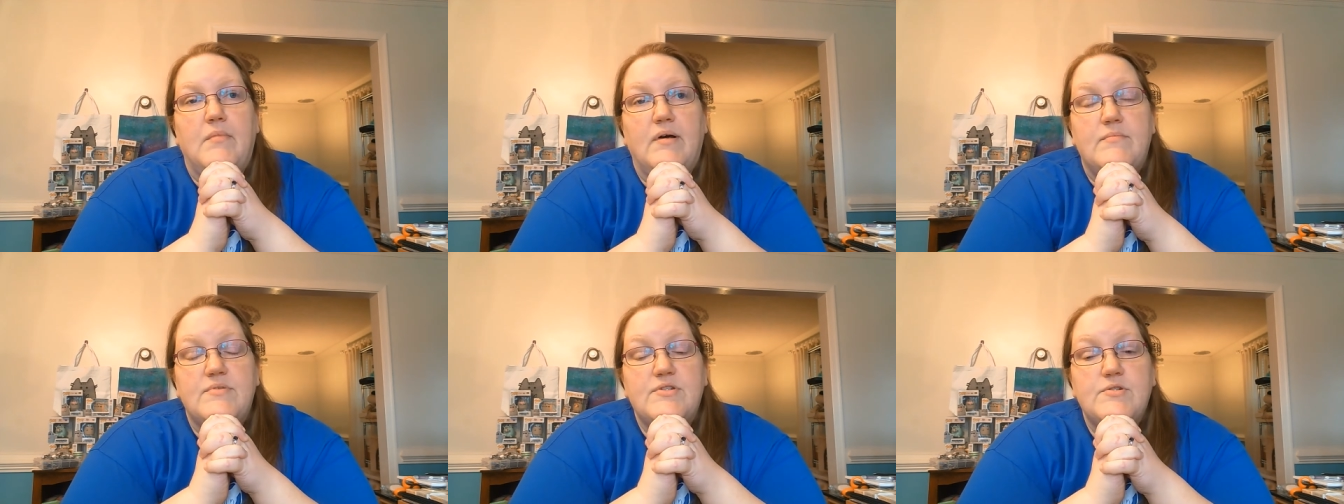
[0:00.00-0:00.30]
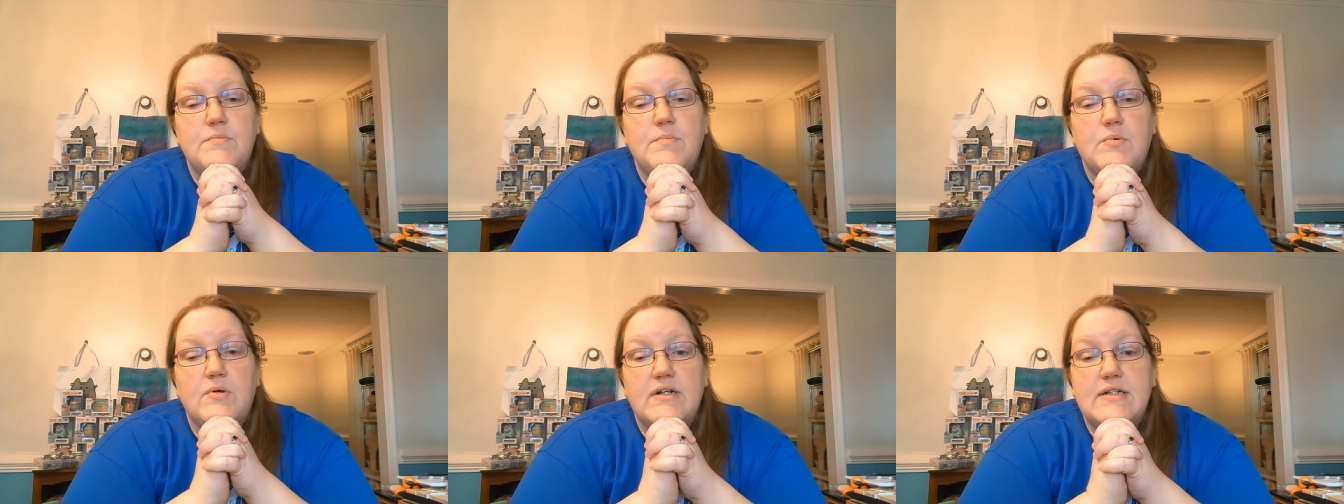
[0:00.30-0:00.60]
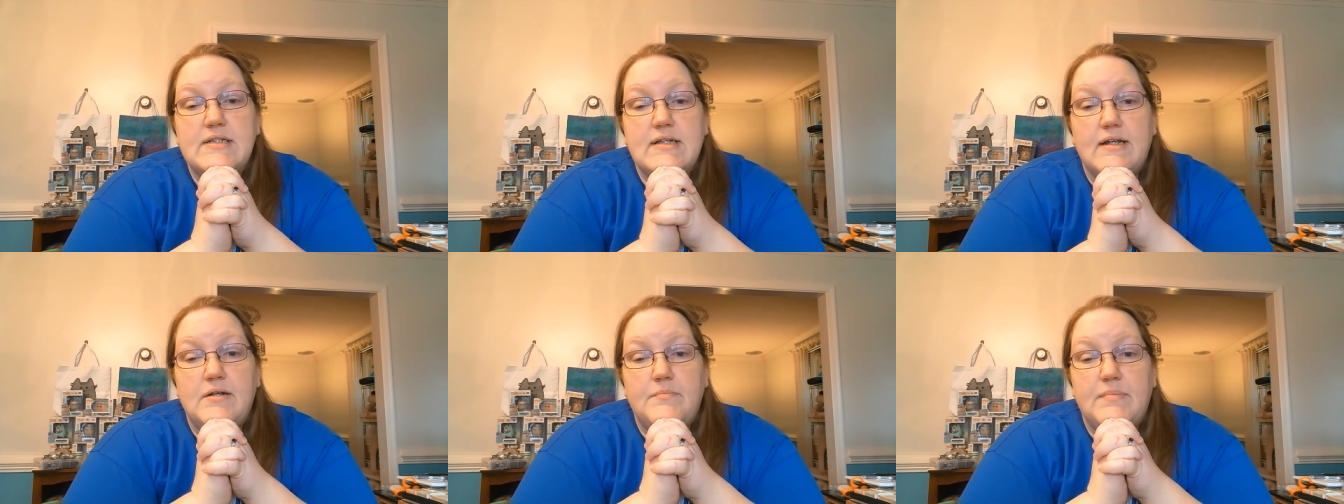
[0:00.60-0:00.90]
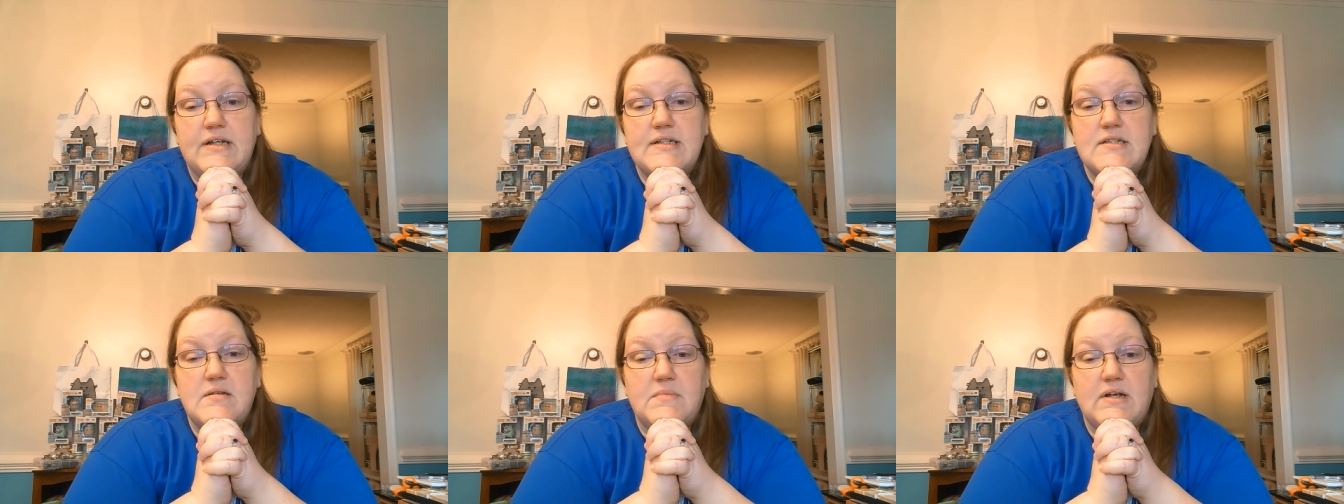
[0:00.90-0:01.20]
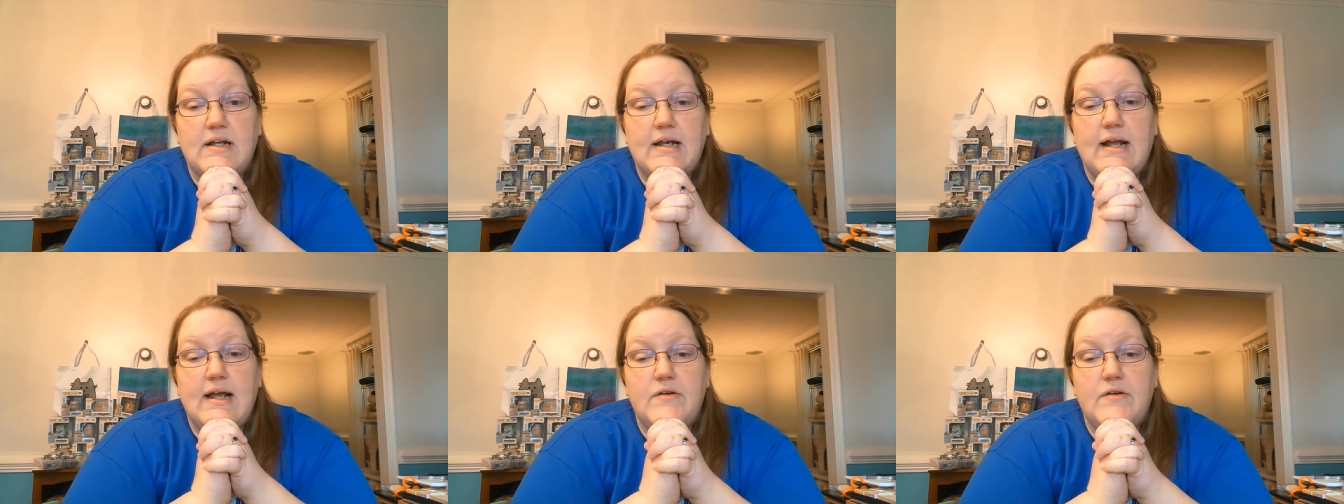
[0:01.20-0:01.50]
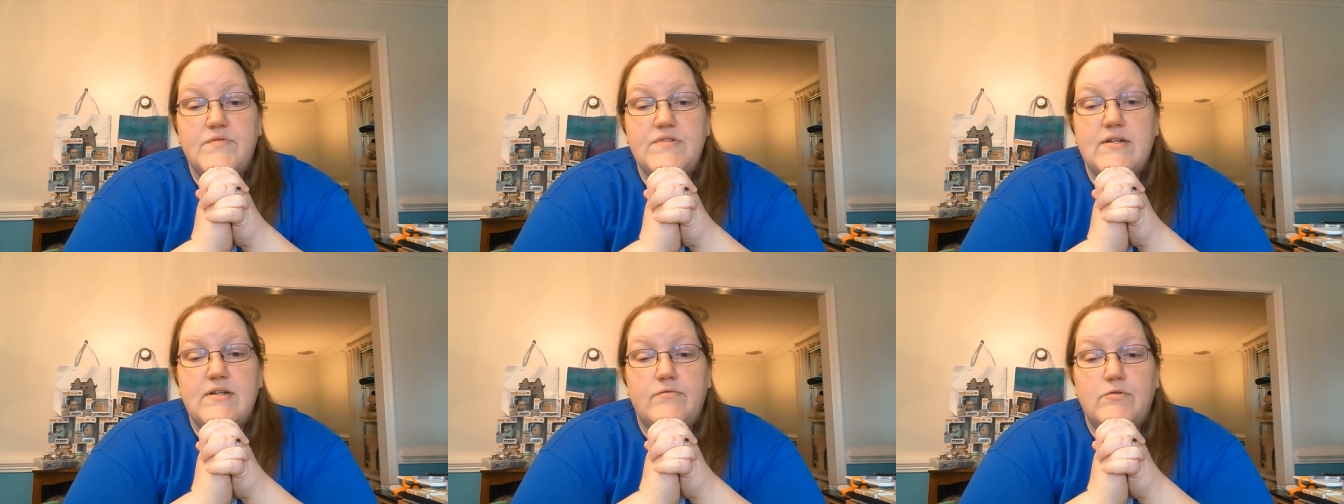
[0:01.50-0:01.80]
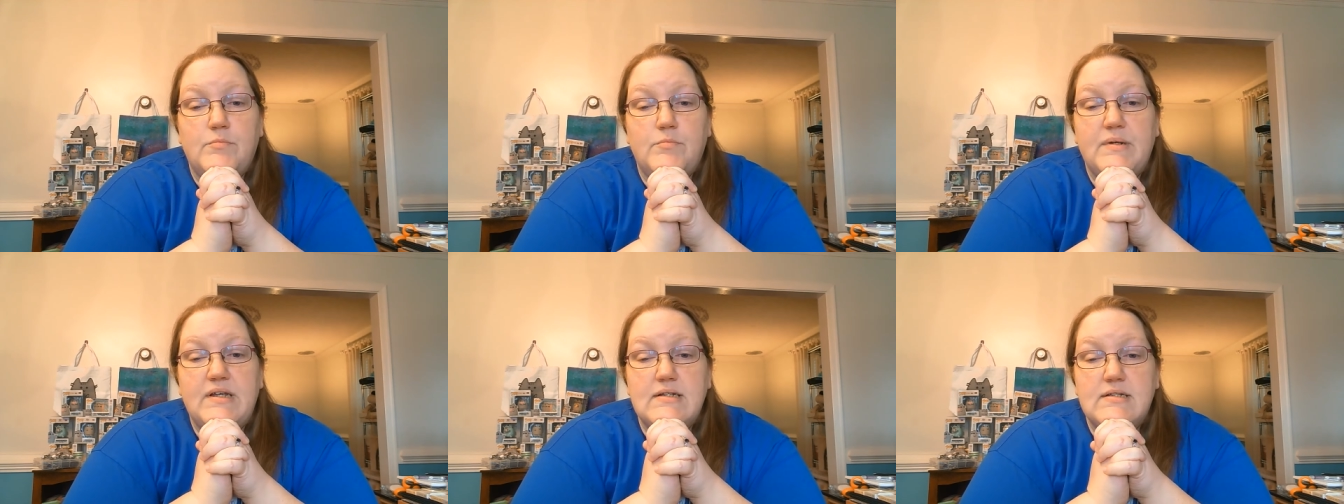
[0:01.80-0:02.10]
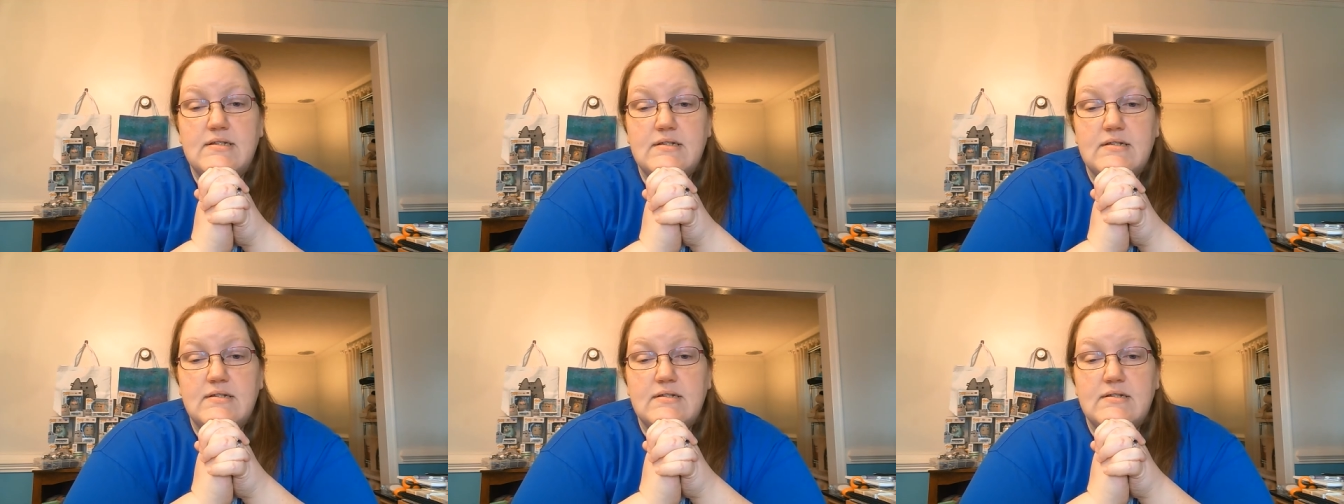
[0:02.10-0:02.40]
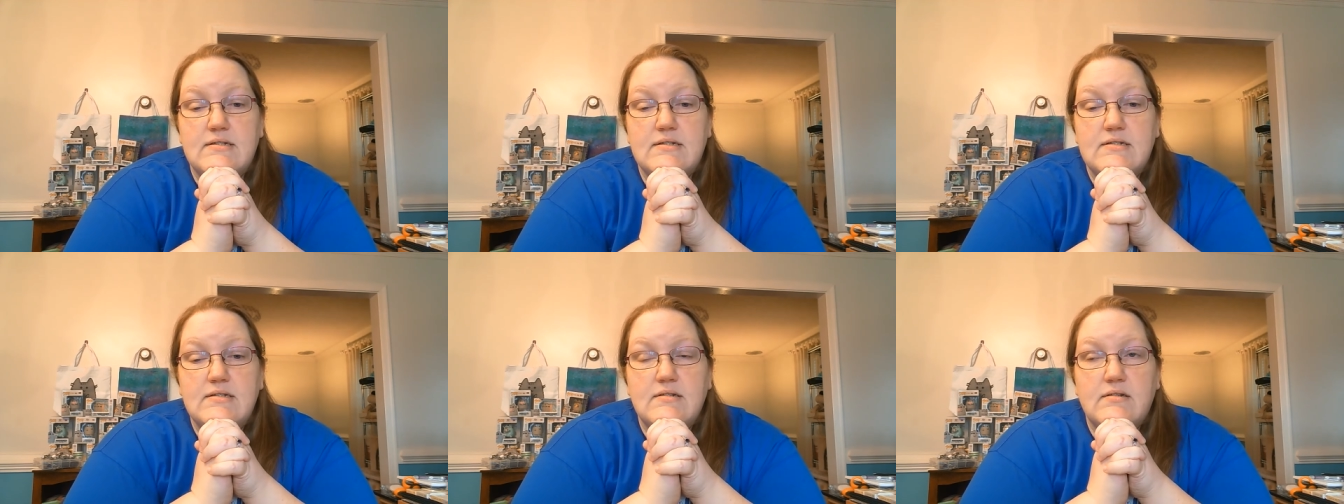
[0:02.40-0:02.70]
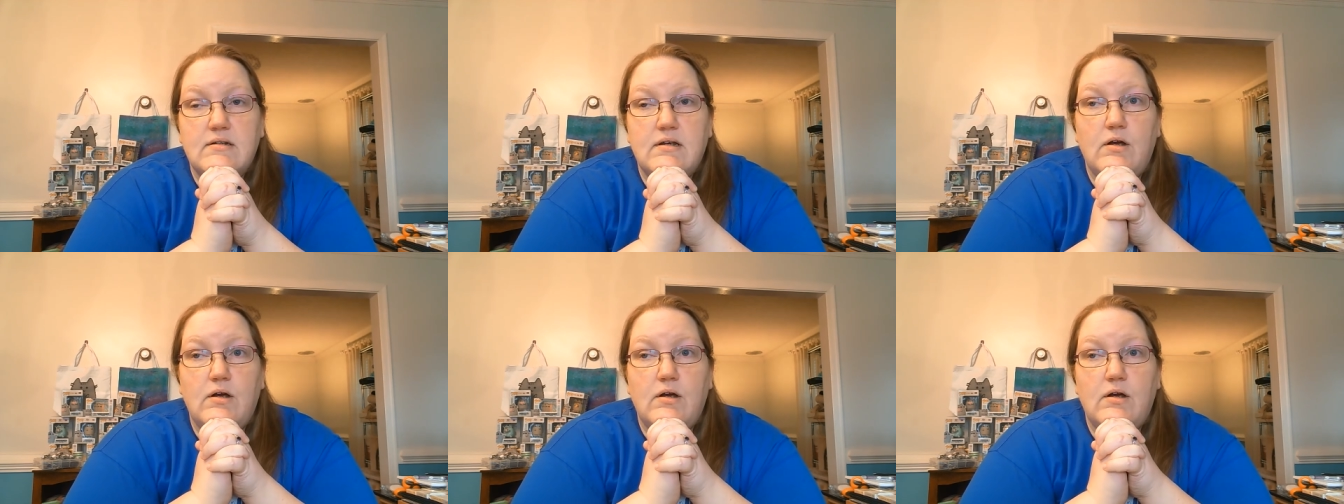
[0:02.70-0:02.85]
I'm super excited because I'm going to have several pieces,